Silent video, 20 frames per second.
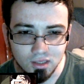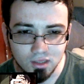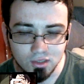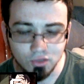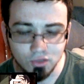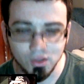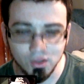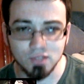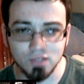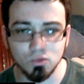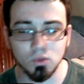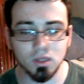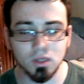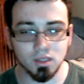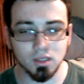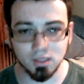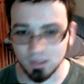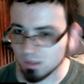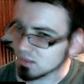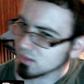So that's
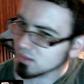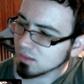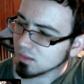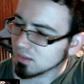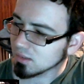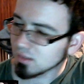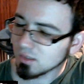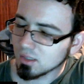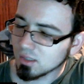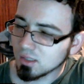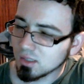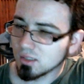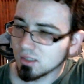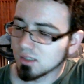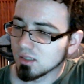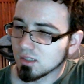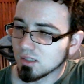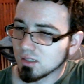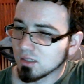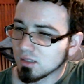what...
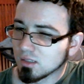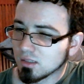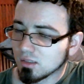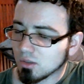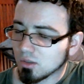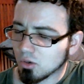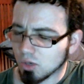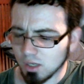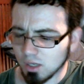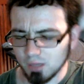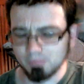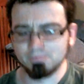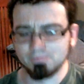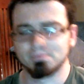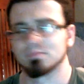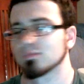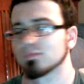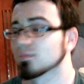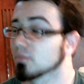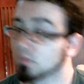Hold on.
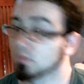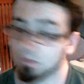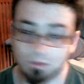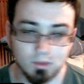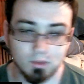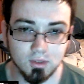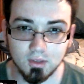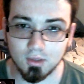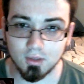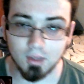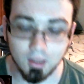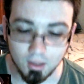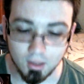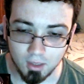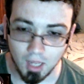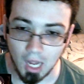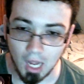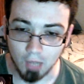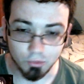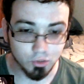
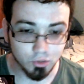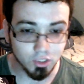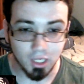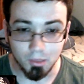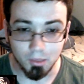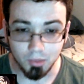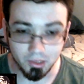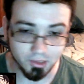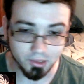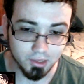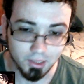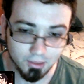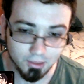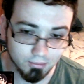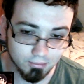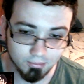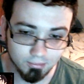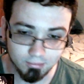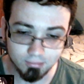I'll just keep listening.